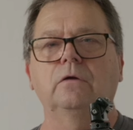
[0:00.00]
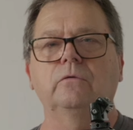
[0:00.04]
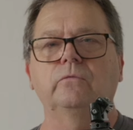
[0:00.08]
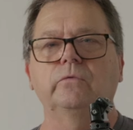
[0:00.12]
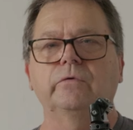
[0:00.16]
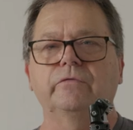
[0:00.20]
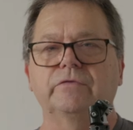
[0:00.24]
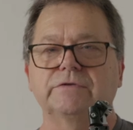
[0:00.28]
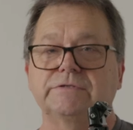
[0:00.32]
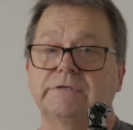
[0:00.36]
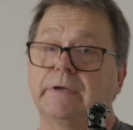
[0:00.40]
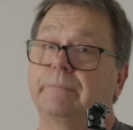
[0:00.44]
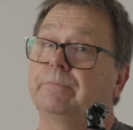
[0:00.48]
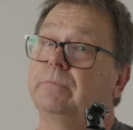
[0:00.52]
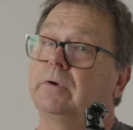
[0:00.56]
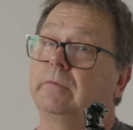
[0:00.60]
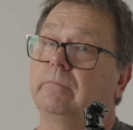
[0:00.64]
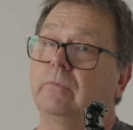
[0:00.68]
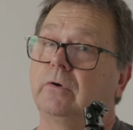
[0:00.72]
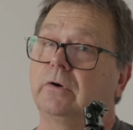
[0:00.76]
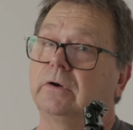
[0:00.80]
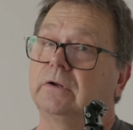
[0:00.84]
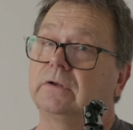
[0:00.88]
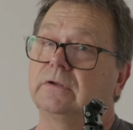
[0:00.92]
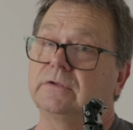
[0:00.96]
with a separate
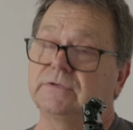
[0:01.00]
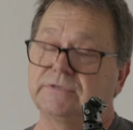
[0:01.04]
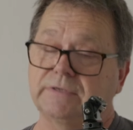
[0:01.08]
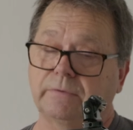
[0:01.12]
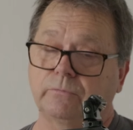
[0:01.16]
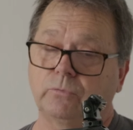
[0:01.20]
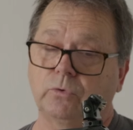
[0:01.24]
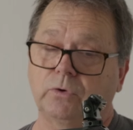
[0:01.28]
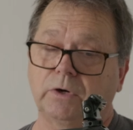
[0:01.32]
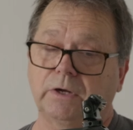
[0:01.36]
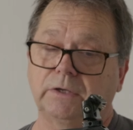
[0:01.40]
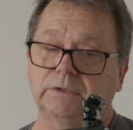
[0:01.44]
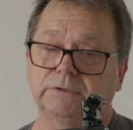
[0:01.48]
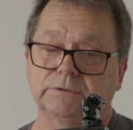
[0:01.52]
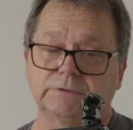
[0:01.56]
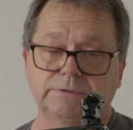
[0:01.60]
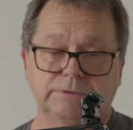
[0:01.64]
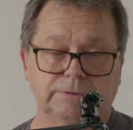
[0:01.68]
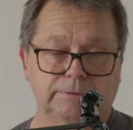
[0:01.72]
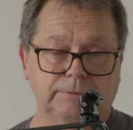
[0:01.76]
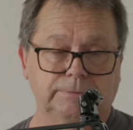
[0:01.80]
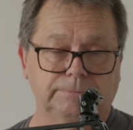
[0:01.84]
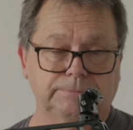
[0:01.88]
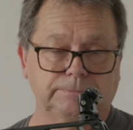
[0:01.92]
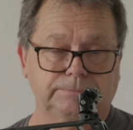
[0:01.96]
monitor somewhere else.